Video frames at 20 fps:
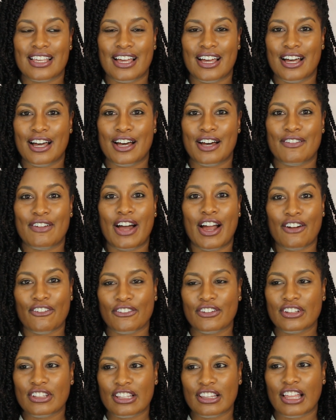Um, I
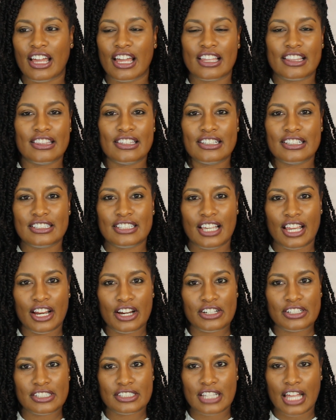really like this
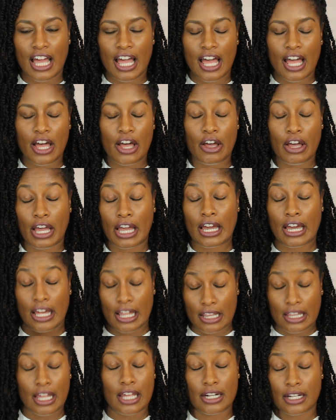hairstyle. I
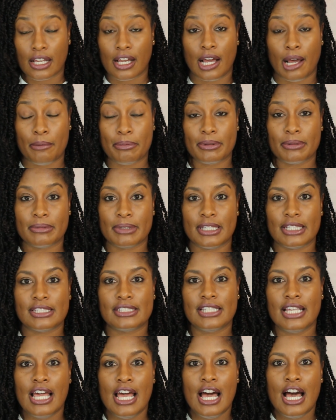got a lot of compliments.